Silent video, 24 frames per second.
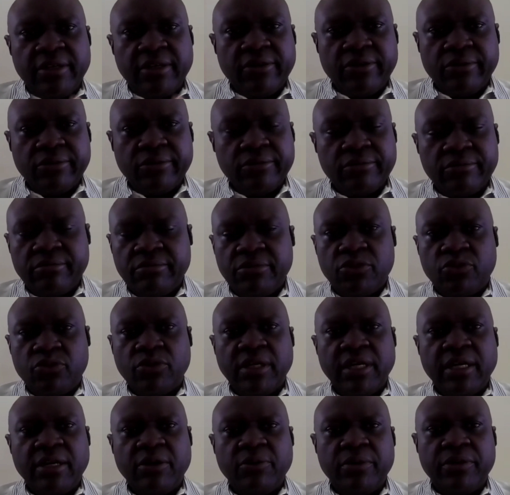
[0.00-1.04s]
no,
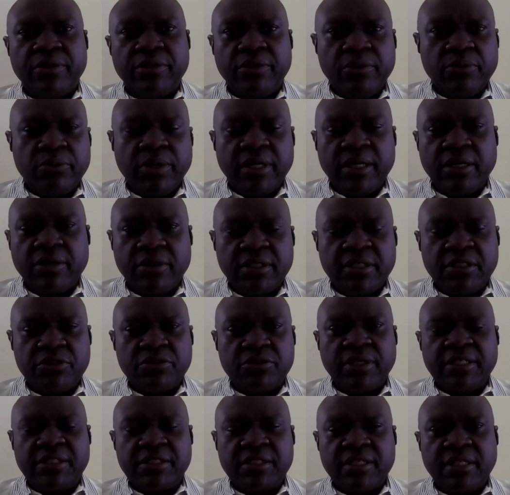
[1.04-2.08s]
to hell with you, we're not
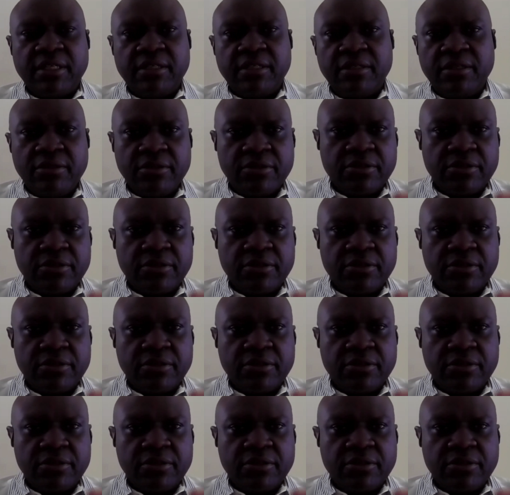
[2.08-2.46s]
interested.